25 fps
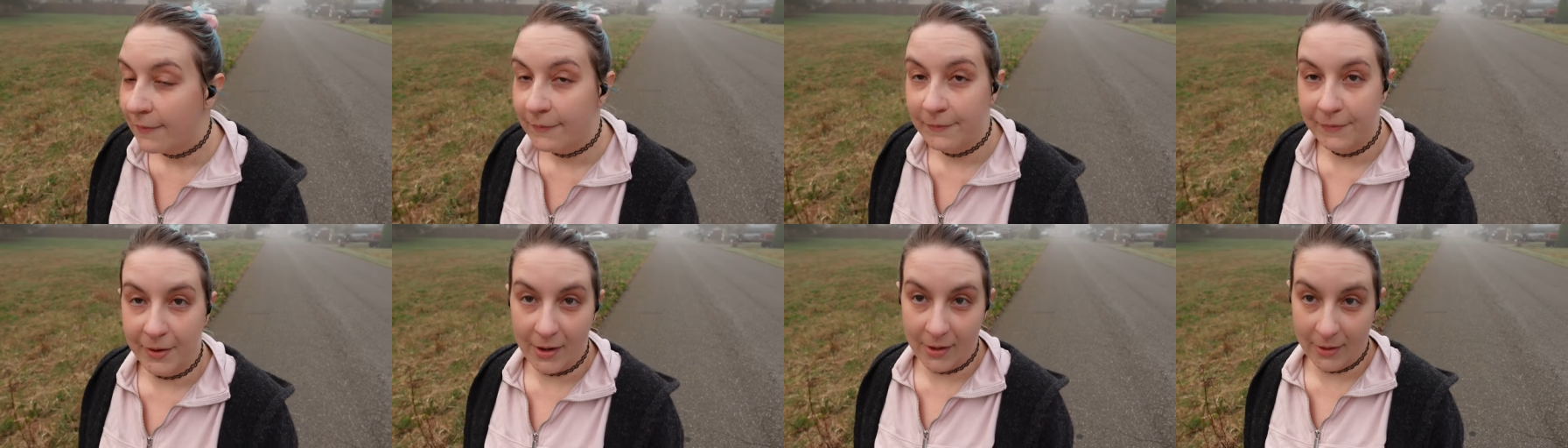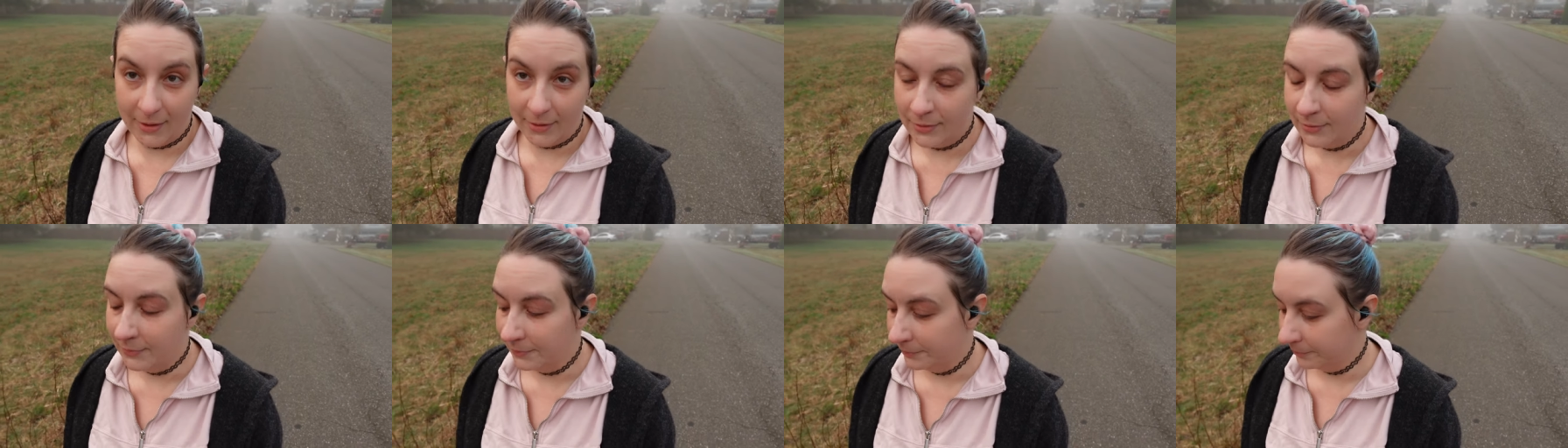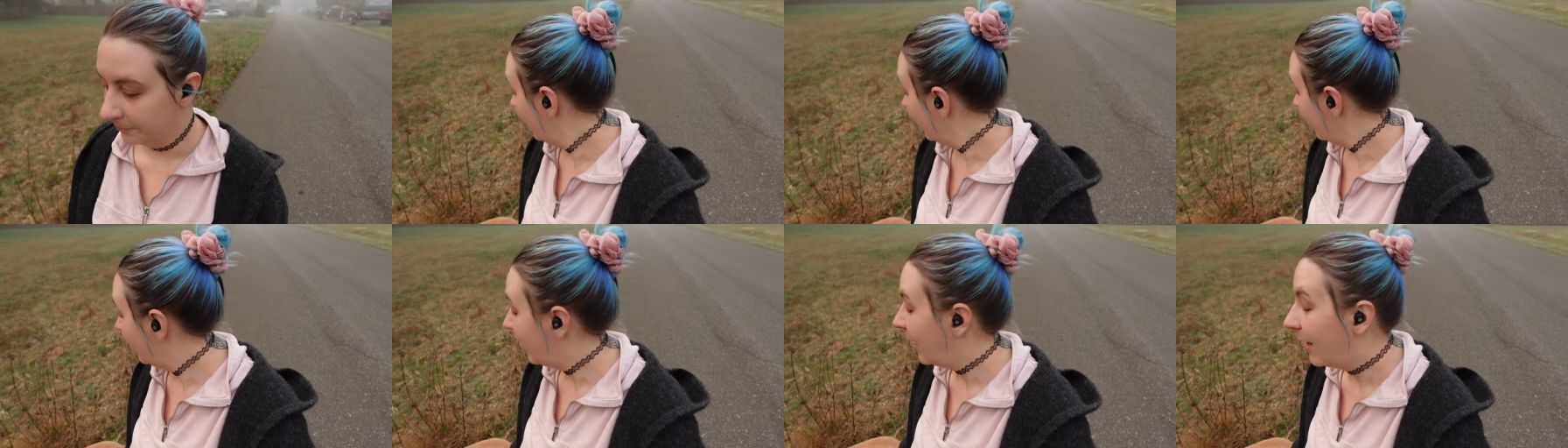Fine.
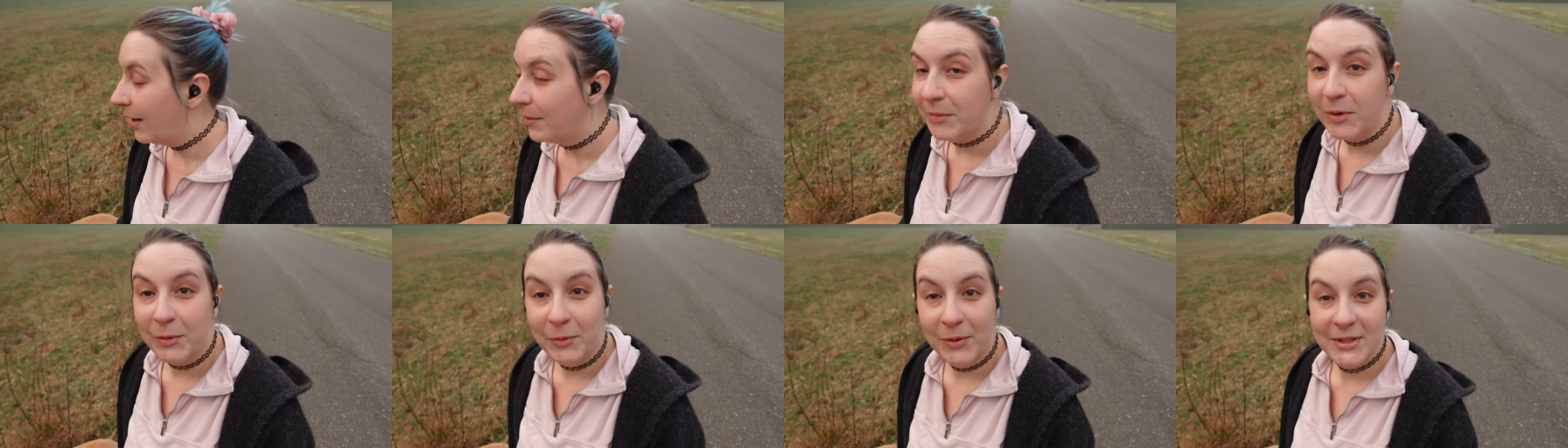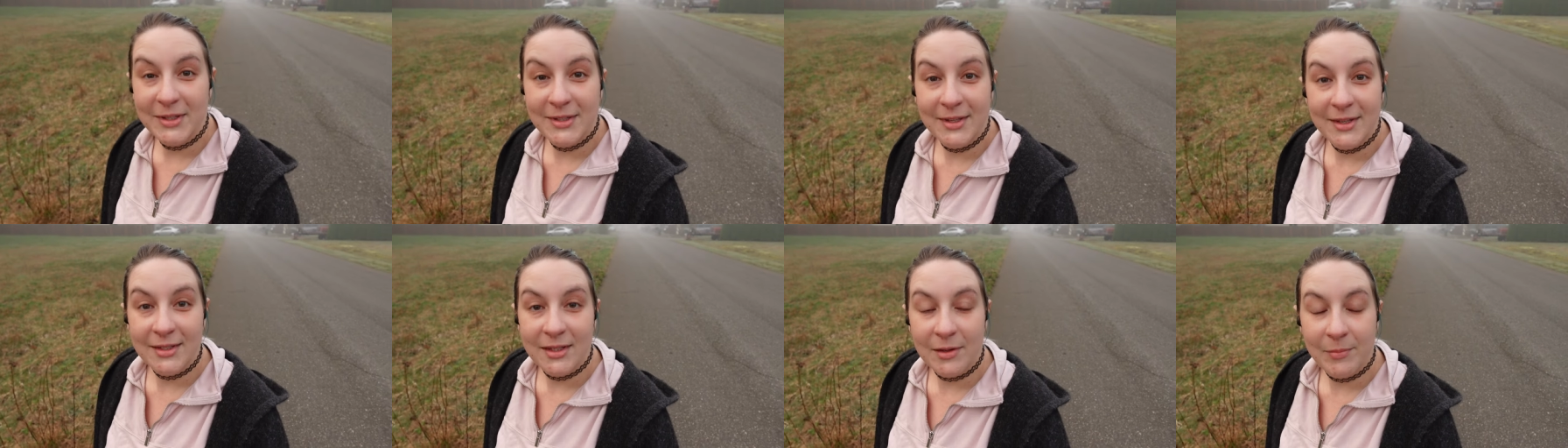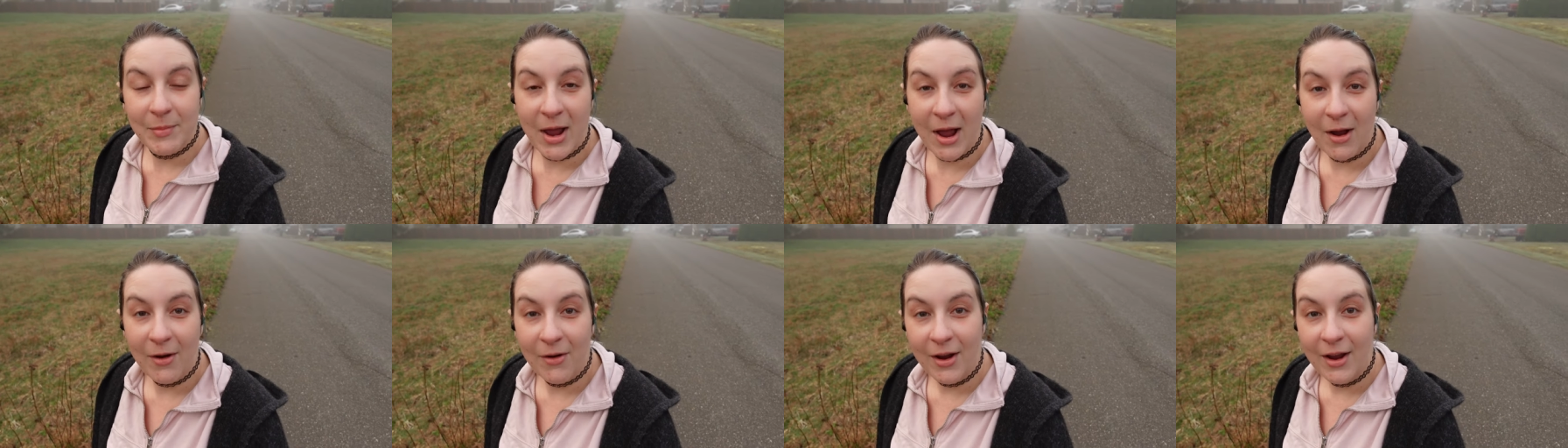Uh, but what's this
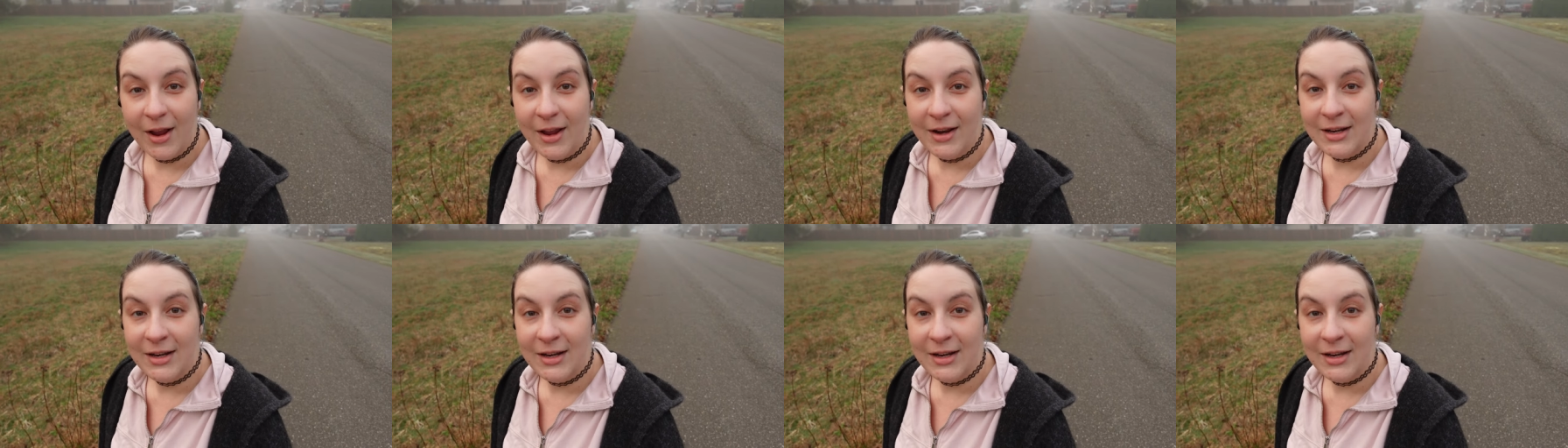about